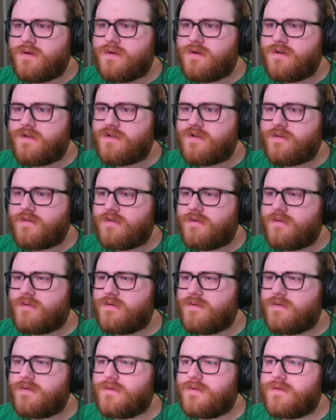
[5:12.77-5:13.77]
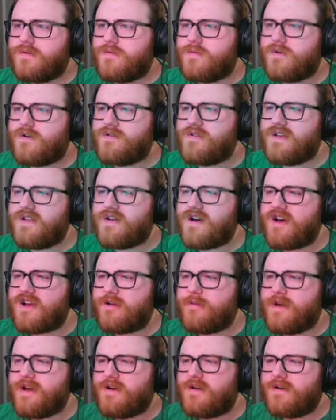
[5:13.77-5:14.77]
The What are they talking
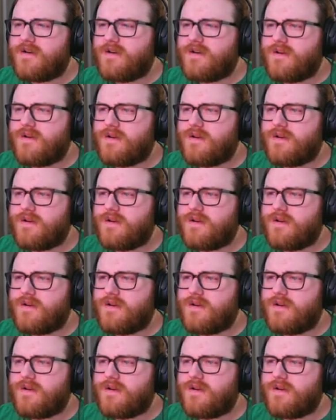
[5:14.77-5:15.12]
about? The key